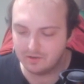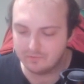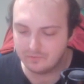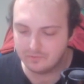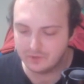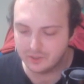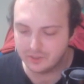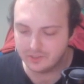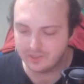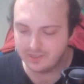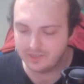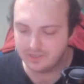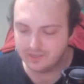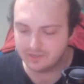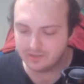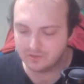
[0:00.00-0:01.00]

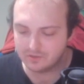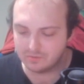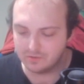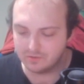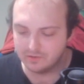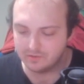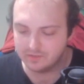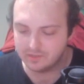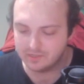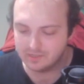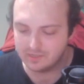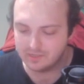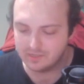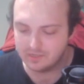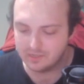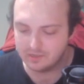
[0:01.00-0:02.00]
Unfortunately, it is one of the
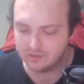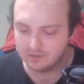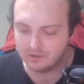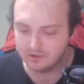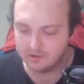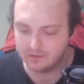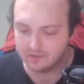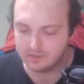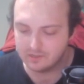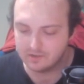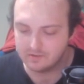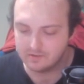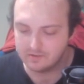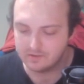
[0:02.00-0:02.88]
Testina cards.